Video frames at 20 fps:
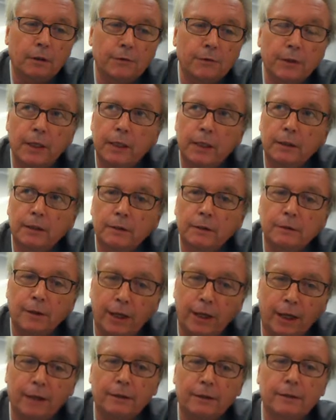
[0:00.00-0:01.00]
related to
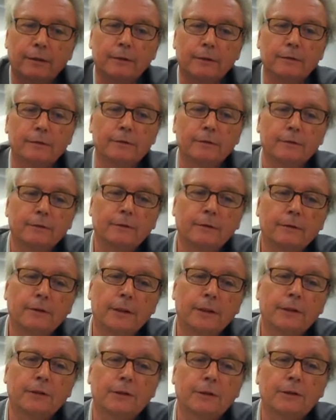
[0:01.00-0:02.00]
health.
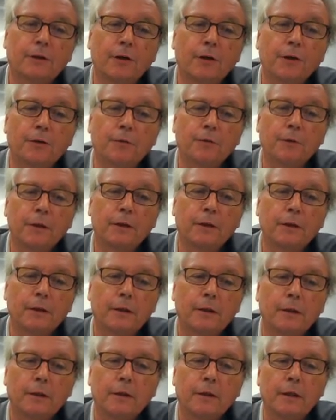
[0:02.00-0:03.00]
Let's start with
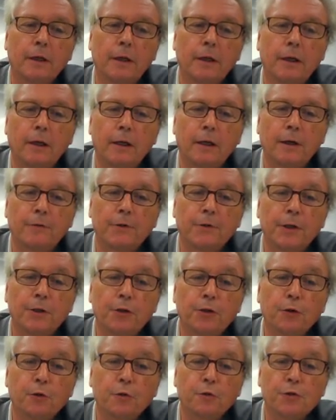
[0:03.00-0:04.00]

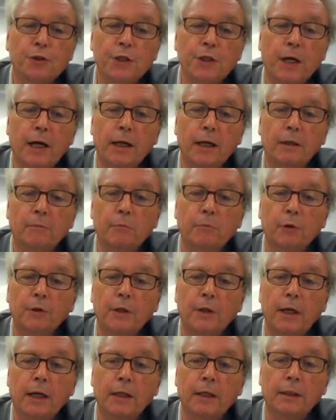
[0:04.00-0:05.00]
reduce child
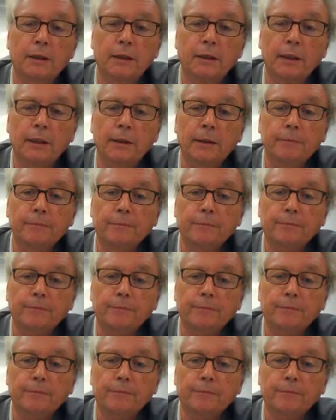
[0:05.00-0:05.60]
mortality.